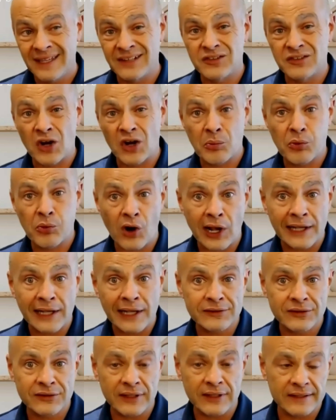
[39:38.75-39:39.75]
It's our
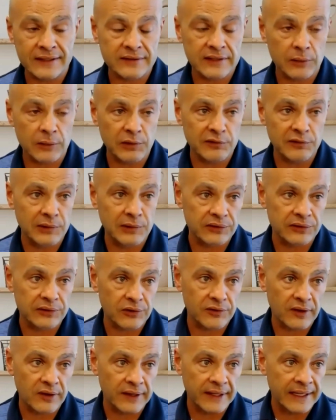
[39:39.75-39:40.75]
process that we've
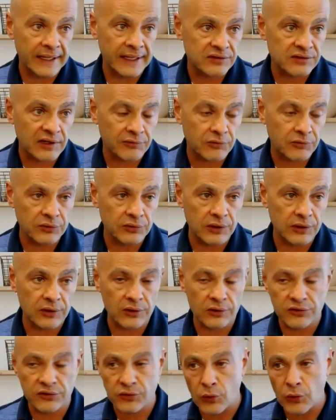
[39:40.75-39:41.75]
built over the last several
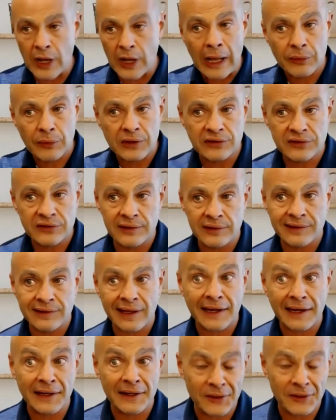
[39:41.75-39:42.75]
years throughout this
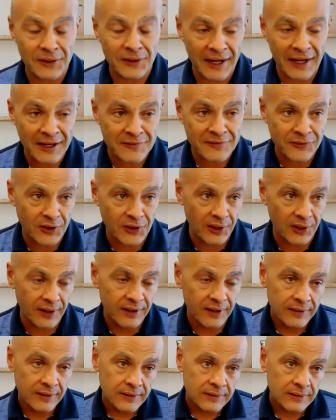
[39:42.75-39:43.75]
entire effort